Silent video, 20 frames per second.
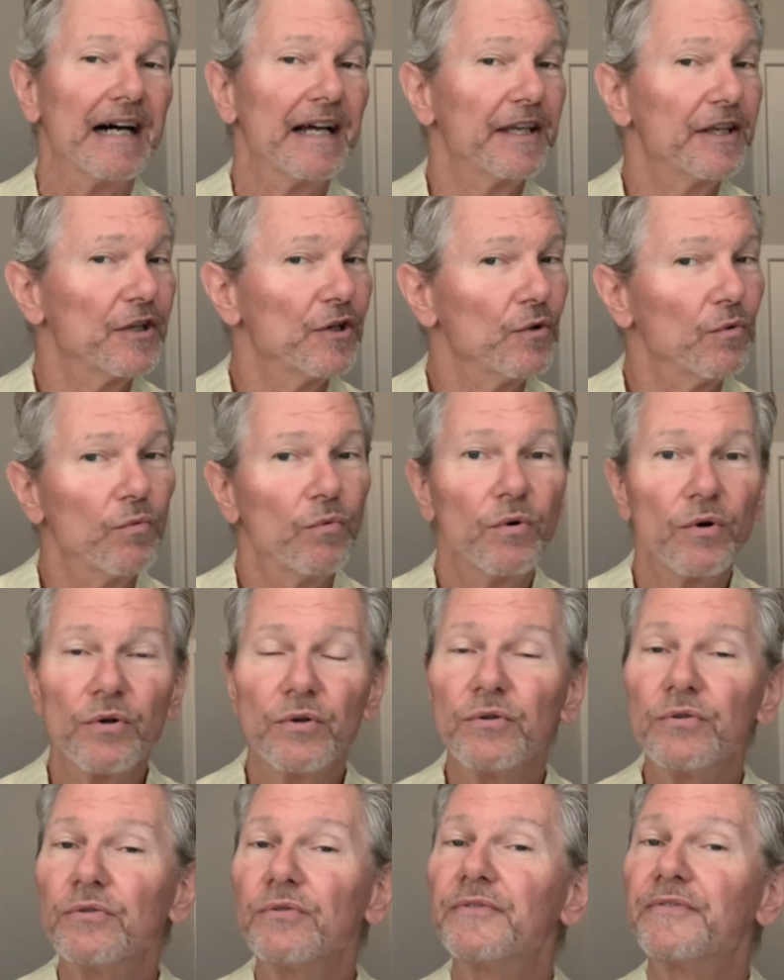in a
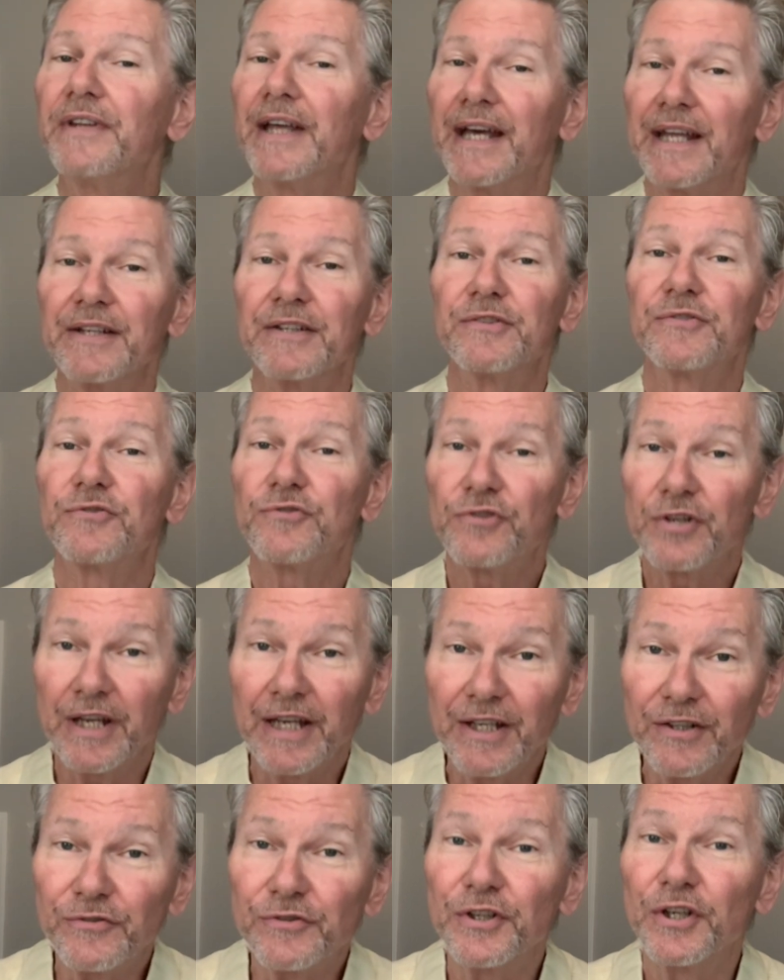world that is
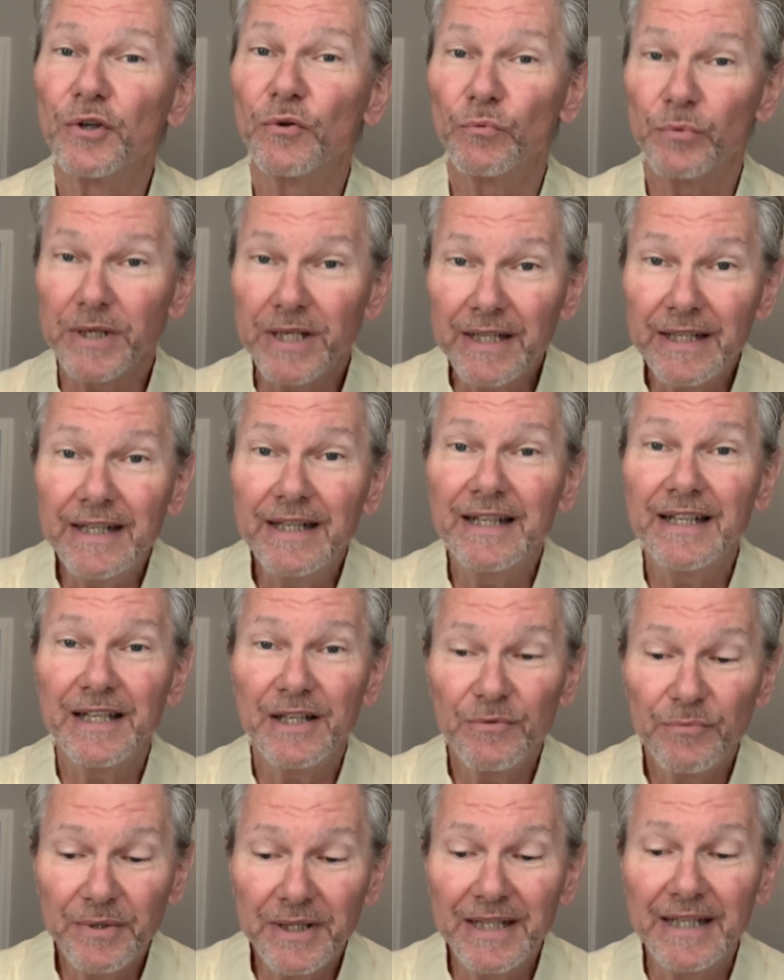changing
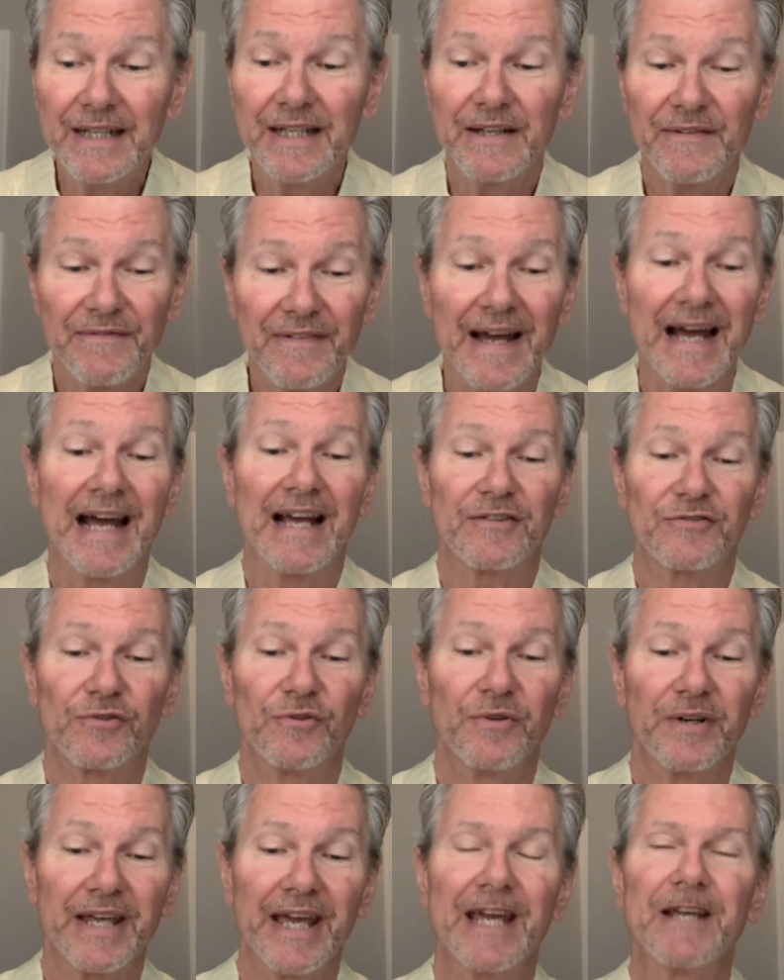really, really fast,
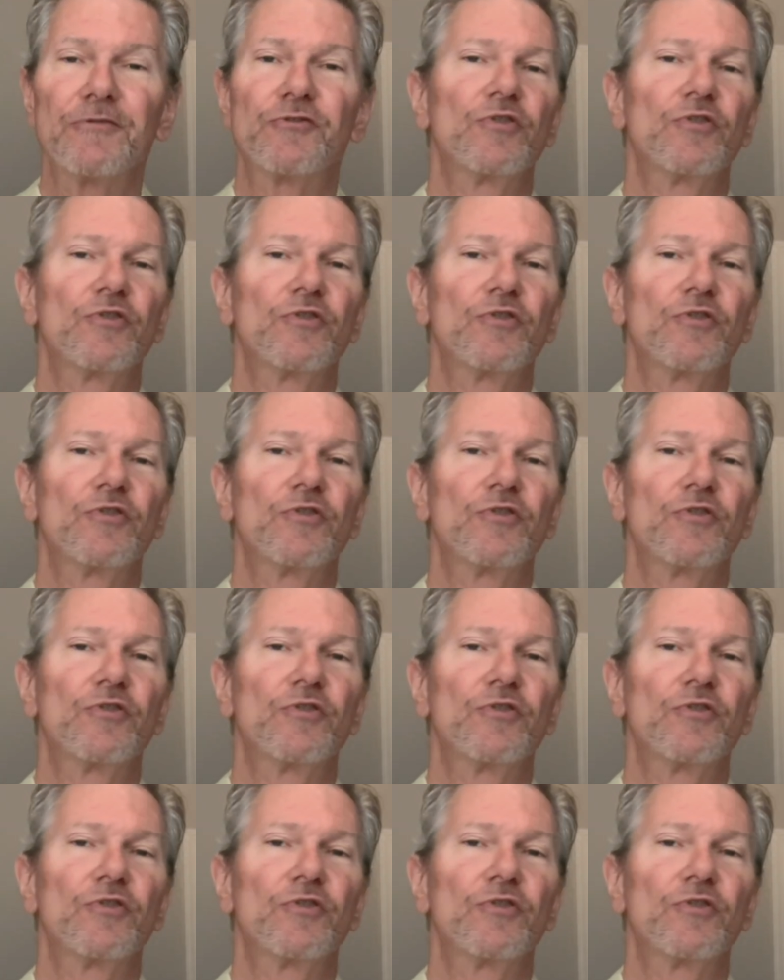okay?